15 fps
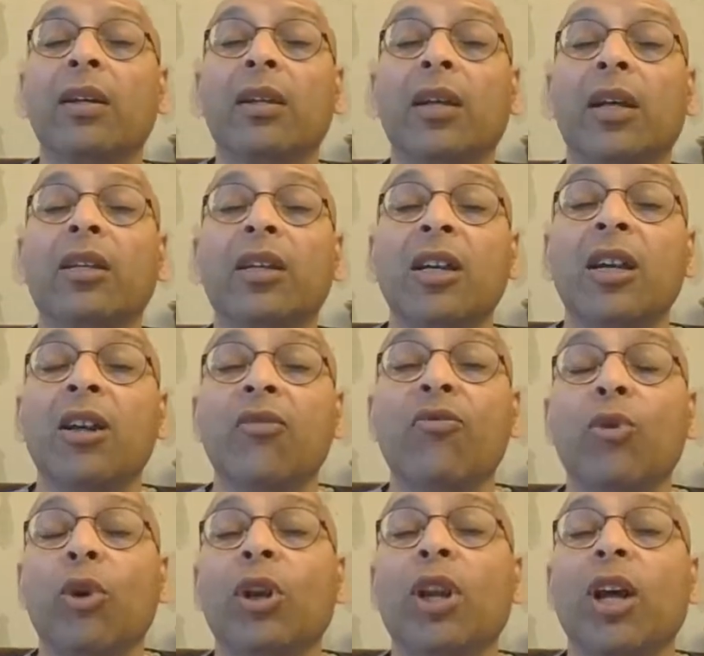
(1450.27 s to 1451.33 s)
that if
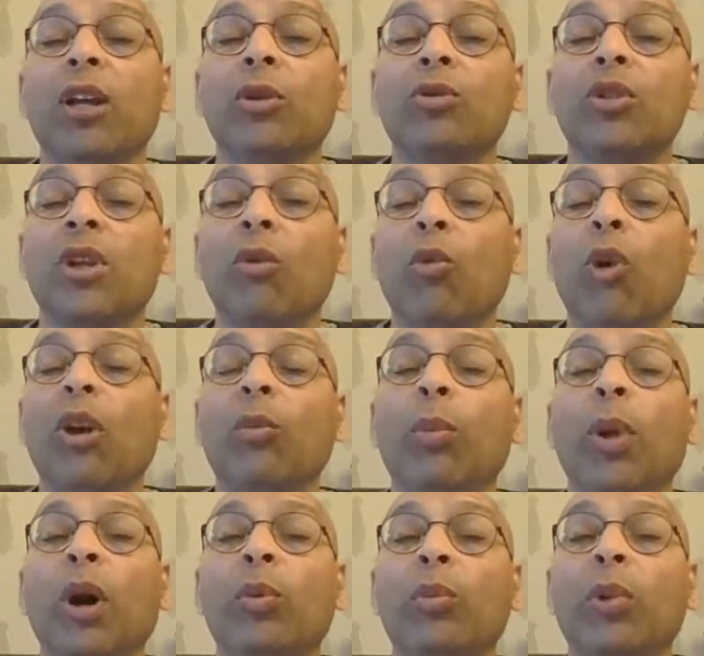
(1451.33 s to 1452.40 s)
you're not losing 1
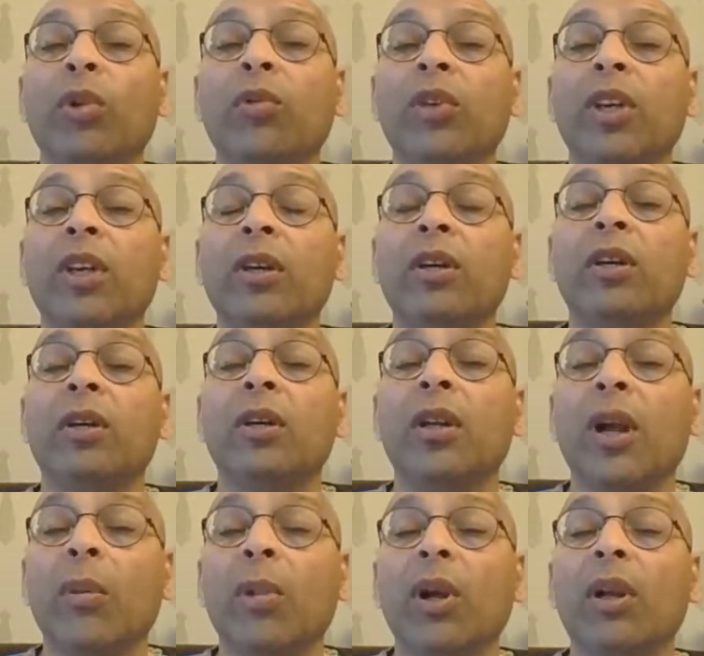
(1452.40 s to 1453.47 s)
pound per week,
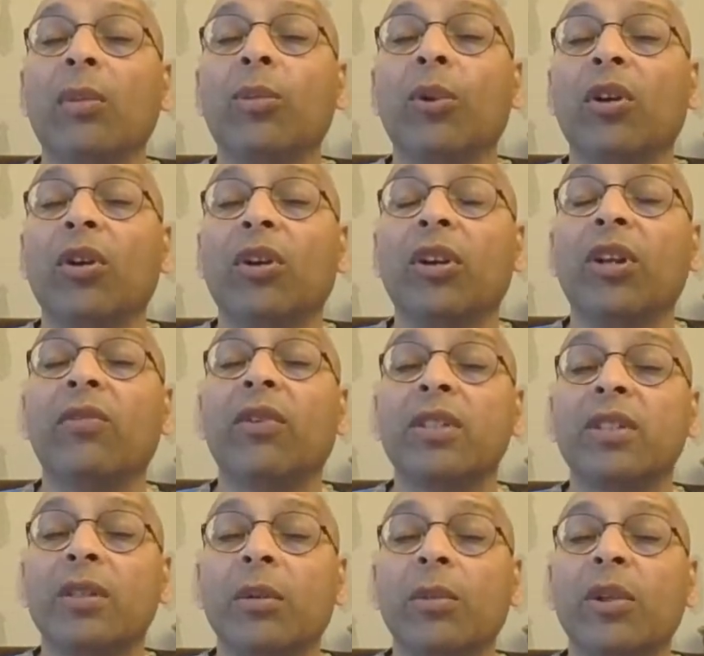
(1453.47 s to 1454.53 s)
double up your green
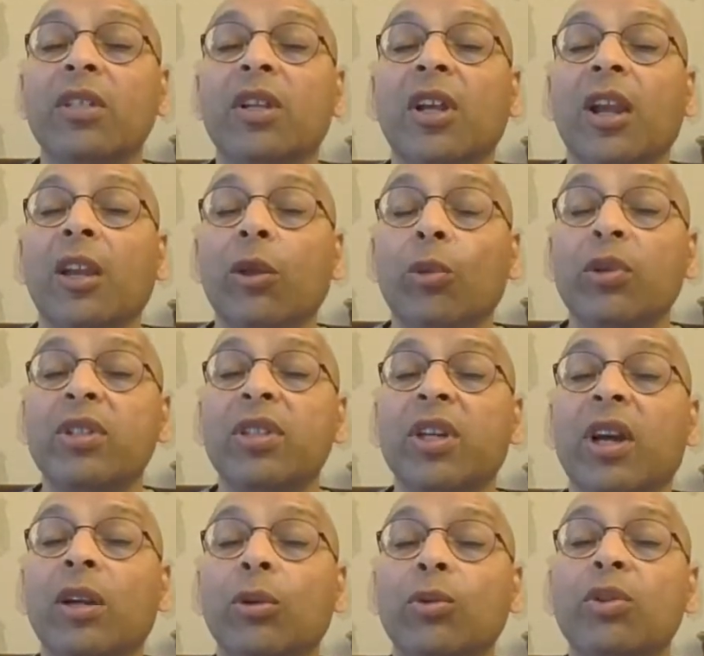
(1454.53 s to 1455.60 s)
vegetables and you will
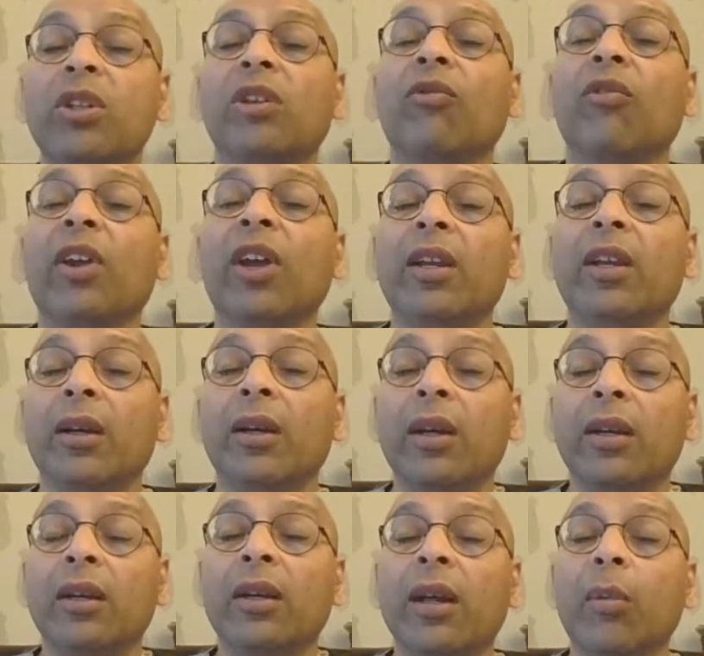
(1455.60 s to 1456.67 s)
start losing weight
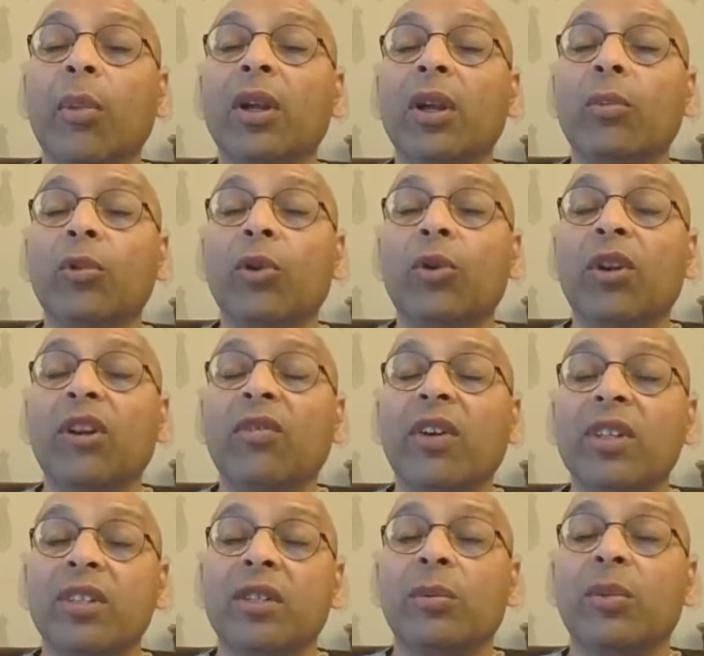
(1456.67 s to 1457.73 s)
again. Double up your green
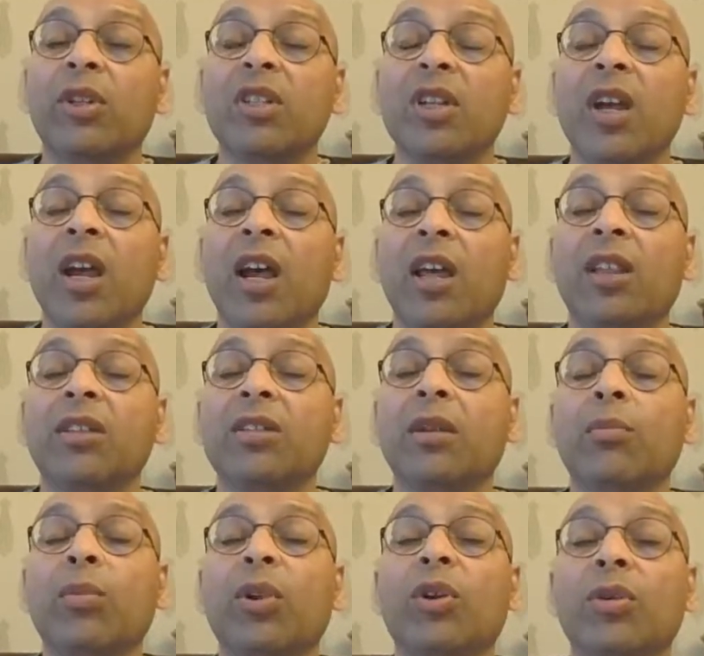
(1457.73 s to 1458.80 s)
vegetables. And the
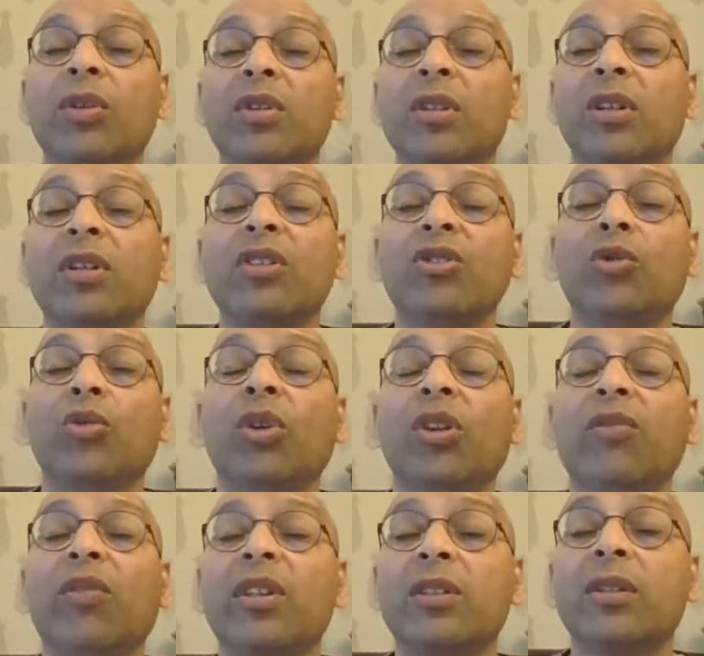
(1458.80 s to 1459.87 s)
simple reason is green
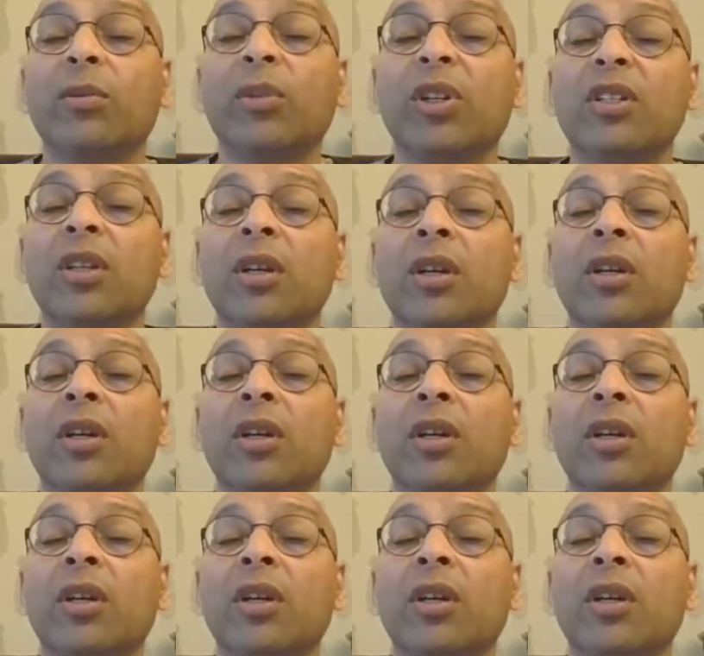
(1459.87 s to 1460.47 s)
vegetables